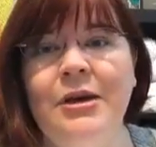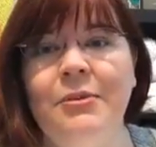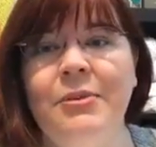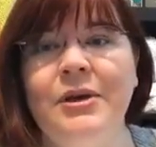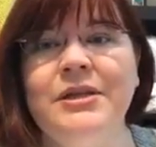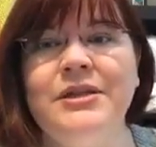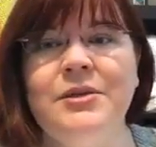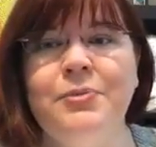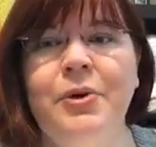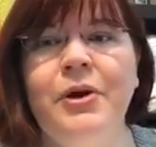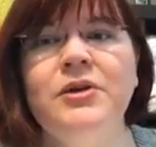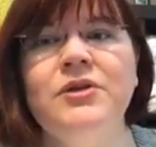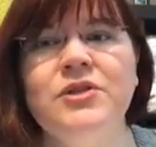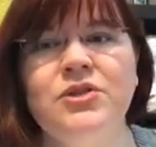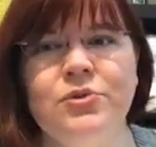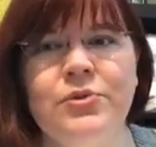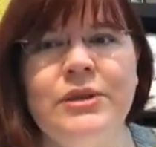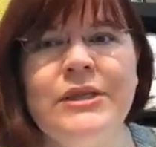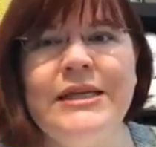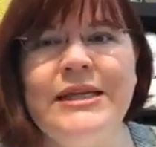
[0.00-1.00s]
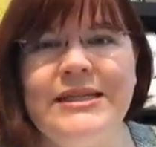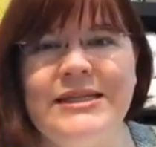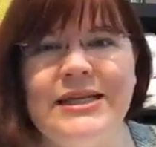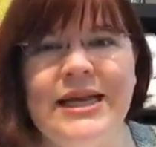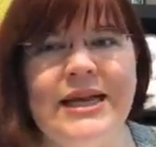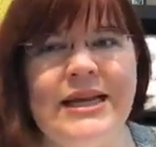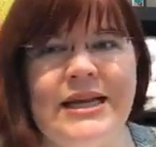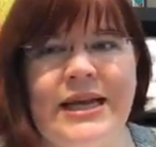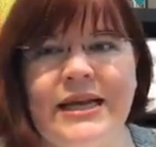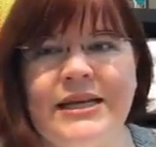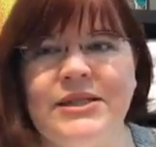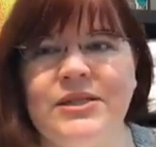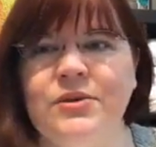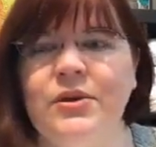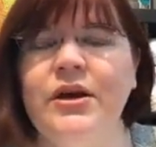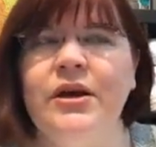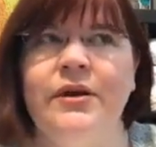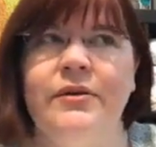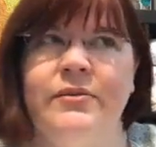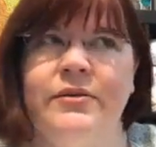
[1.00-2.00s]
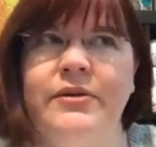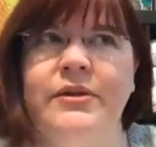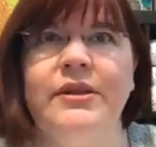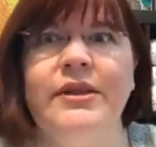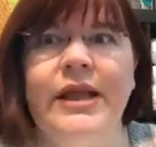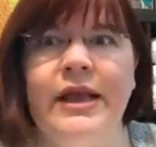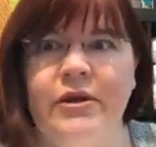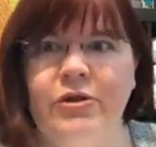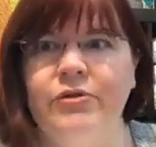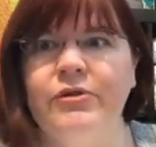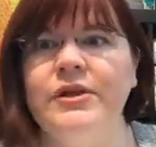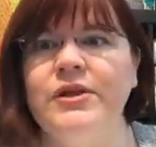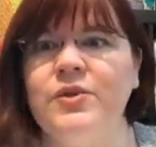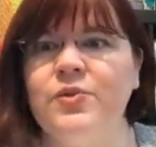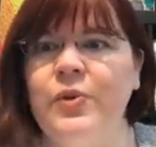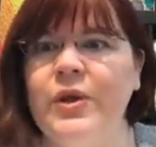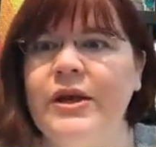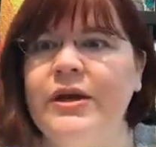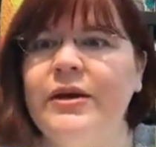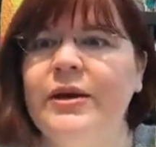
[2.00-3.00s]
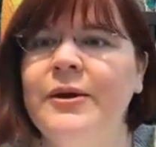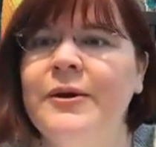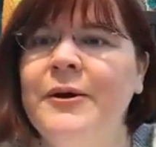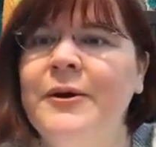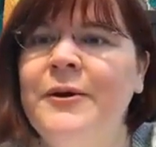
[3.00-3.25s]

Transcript: but it's supposed to release like next uh later this week